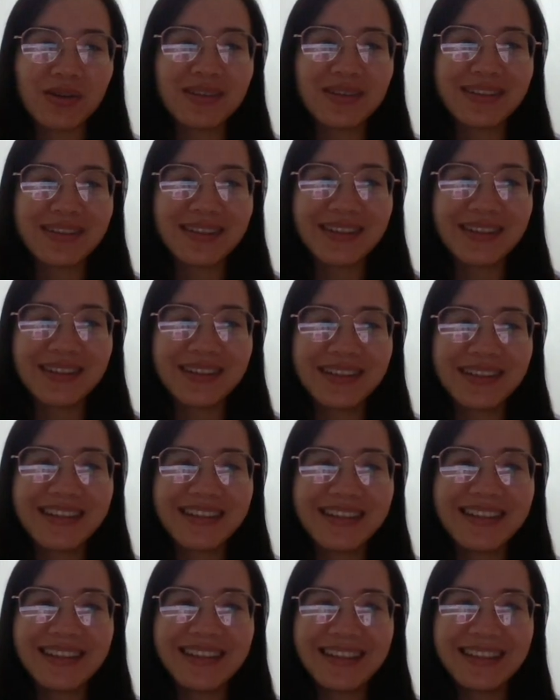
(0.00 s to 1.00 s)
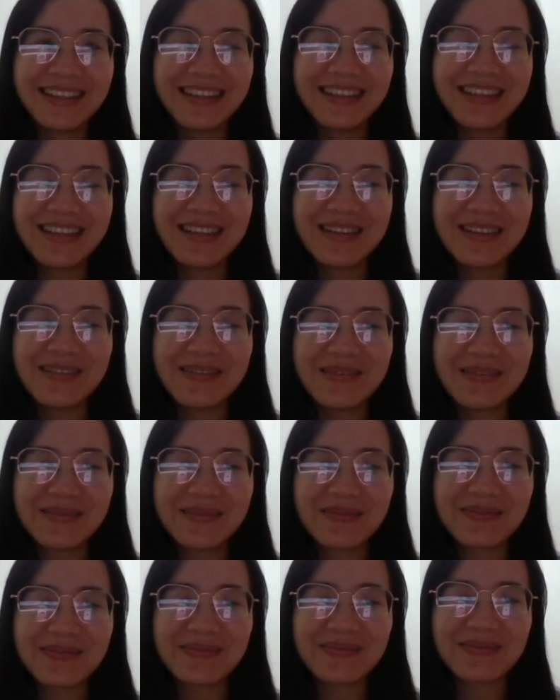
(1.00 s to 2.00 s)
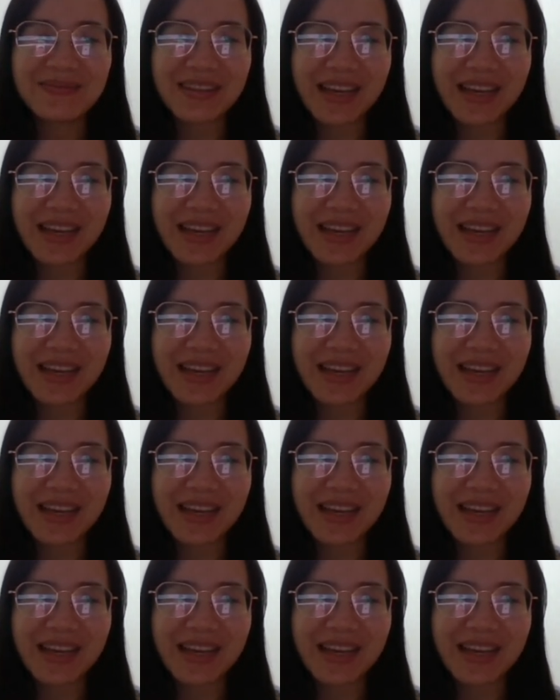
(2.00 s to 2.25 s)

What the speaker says: portrait mode. Yeah, go ahead with